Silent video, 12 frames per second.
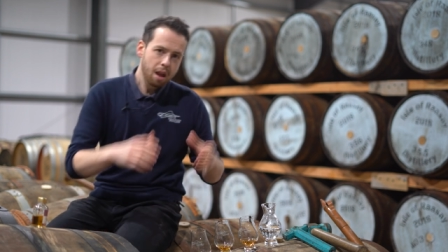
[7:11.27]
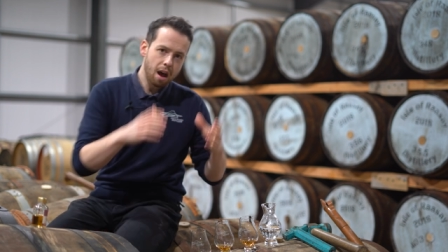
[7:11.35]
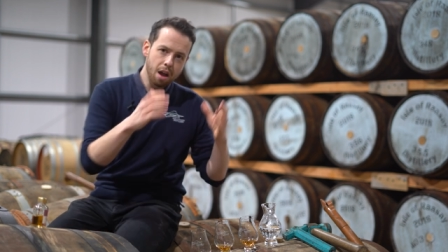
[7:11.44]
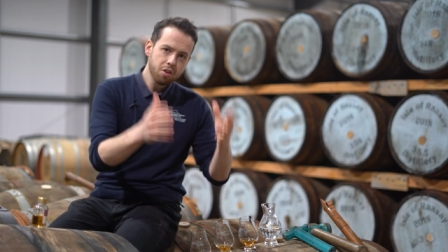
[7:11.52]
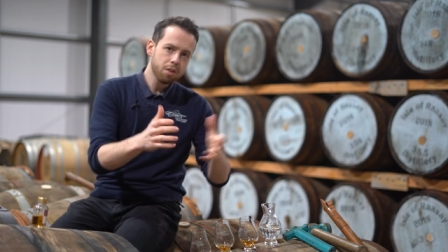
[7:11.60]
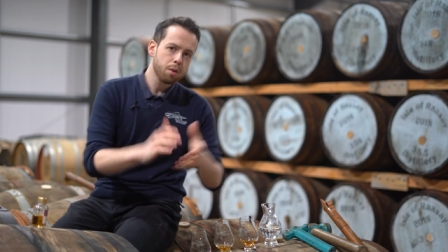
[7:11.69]

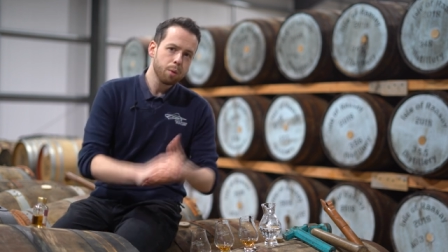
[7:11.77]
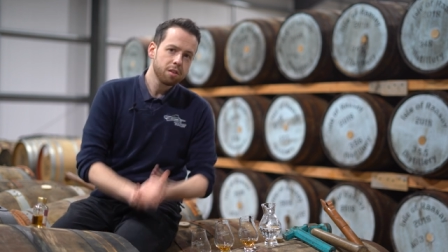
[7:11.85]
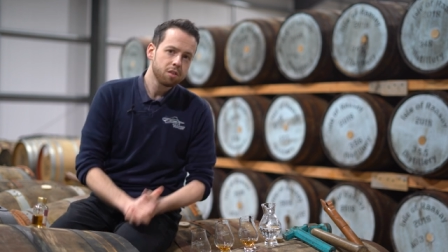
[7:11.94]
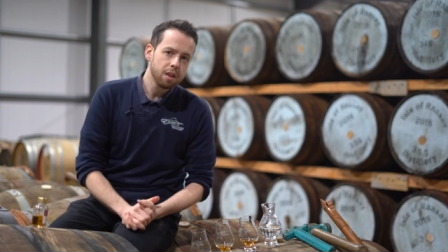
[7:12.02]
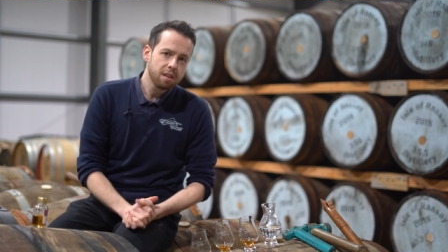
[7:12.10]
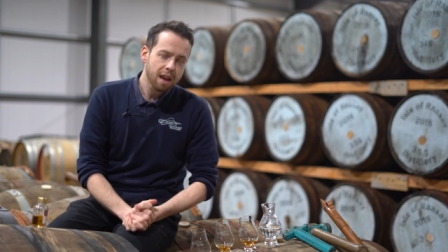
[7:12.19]
Under the
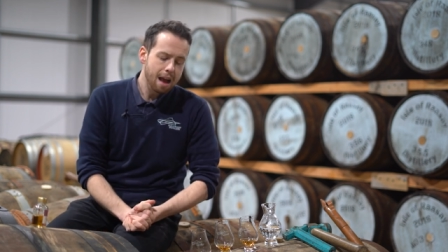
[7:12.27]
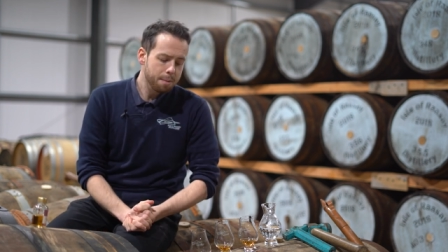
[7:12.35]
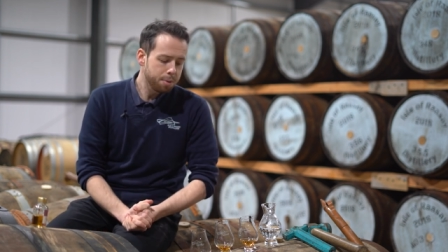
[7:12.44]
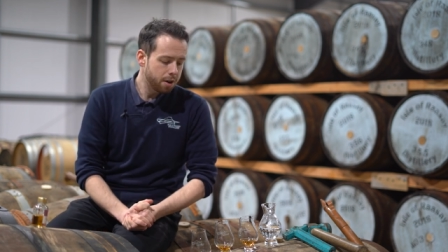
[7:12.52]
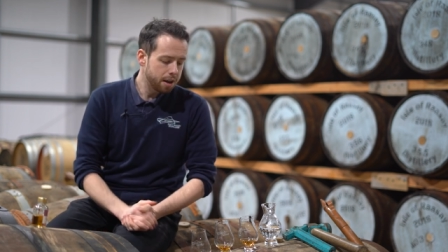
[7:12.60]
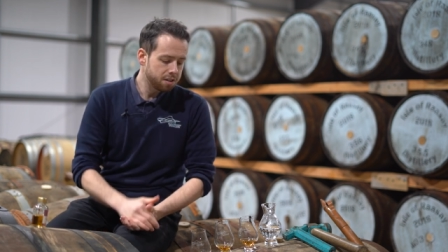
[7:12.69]
Whisky
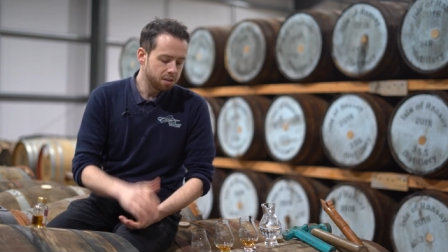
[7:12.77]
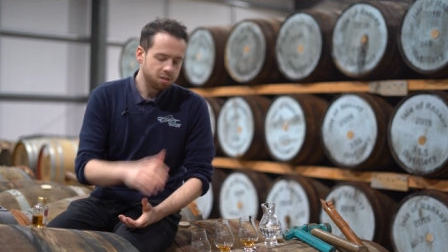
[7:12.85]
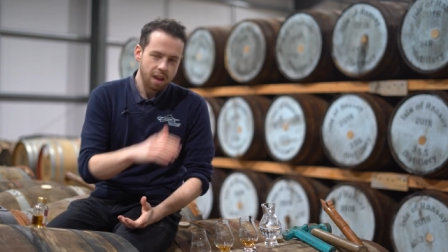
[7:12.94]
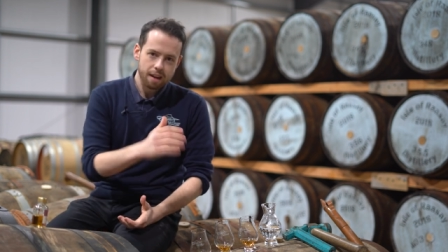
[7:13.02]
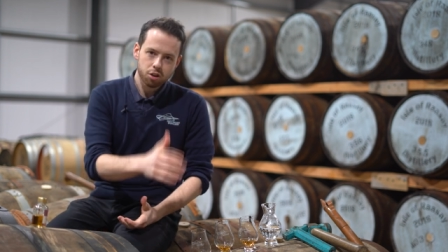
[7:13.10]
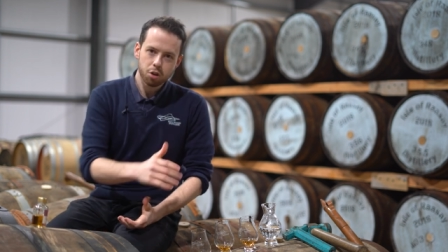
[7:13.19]
tab, there is a
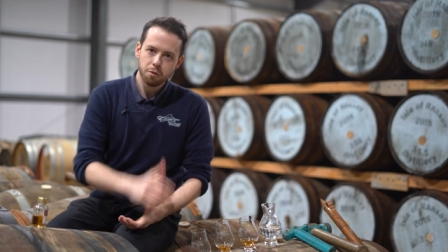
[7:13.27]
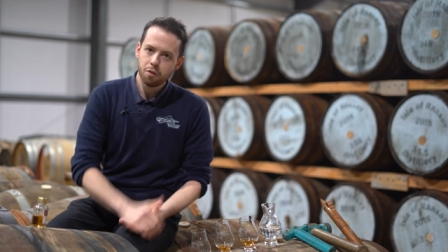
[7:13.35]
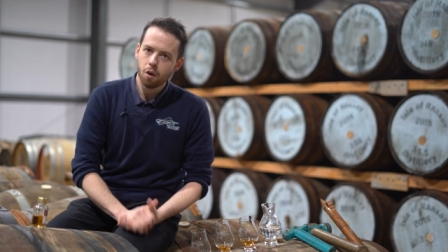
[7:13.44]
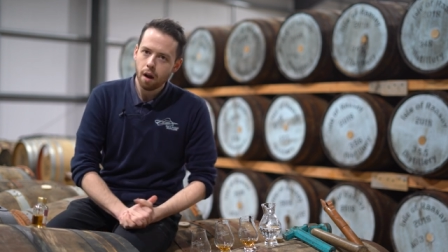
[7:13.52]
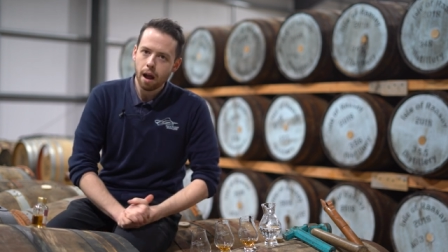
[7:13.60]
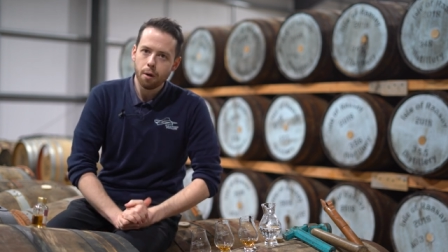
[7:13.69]
section
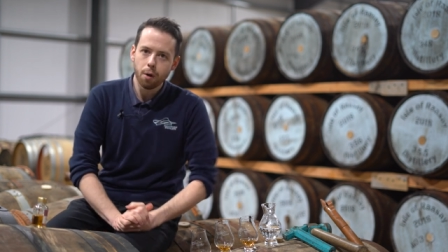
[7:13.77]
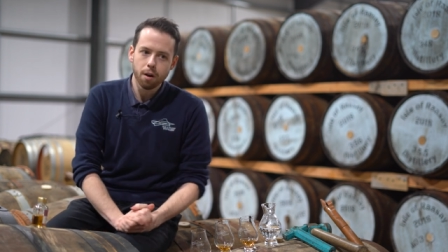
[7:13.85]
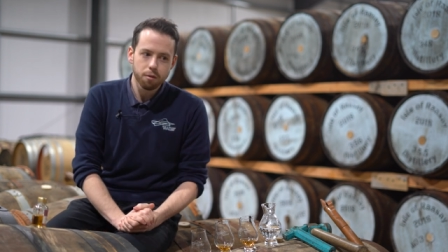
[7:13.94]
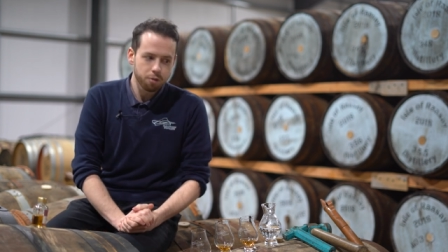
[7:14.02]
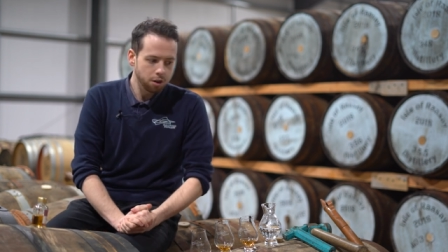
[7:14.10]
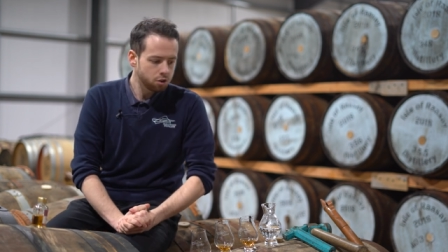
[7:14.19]
for
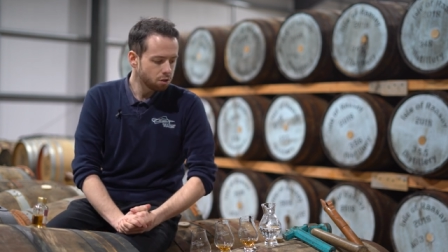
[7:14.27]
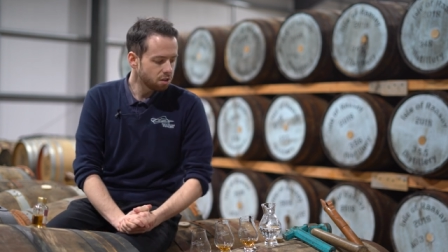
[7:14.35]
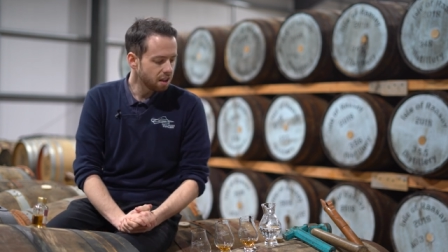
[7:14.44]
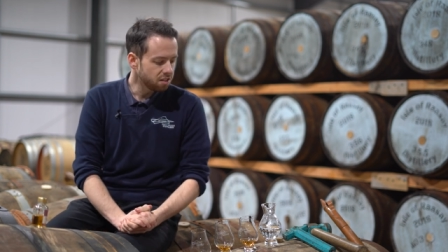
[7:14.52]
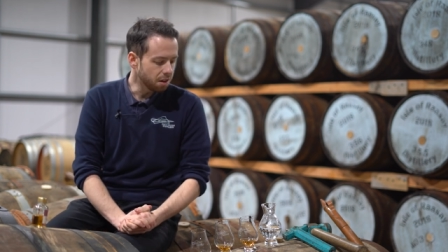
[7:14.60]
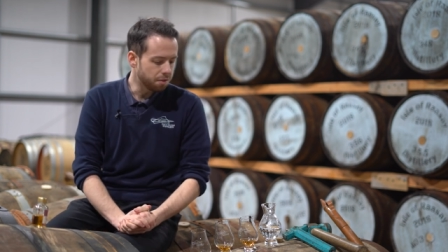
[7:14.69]
our virtual
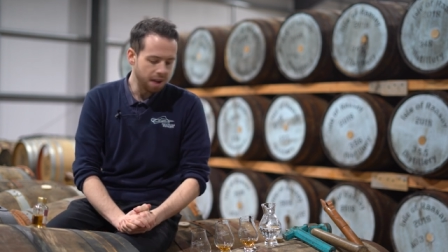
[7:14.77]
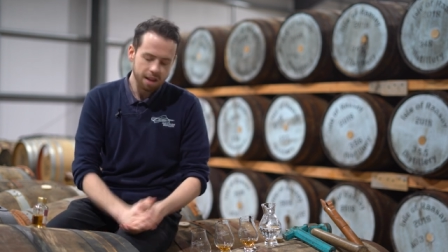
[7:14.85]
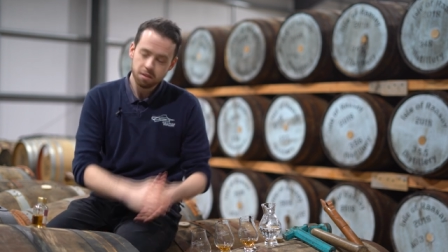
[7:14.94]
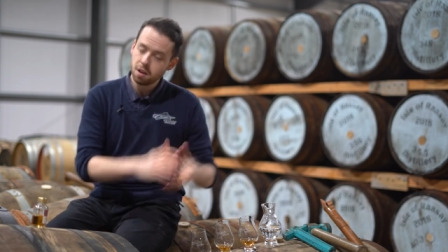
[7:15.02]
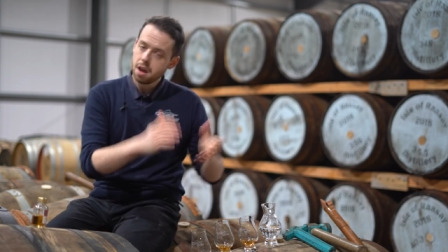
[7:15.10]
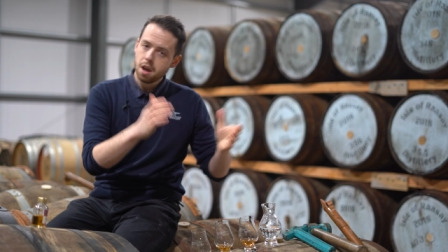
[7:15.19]
tasting
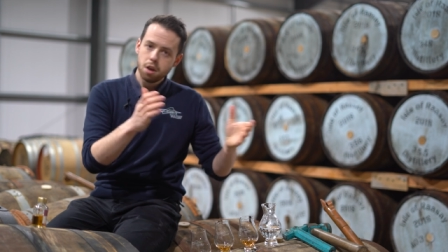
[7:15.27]
events.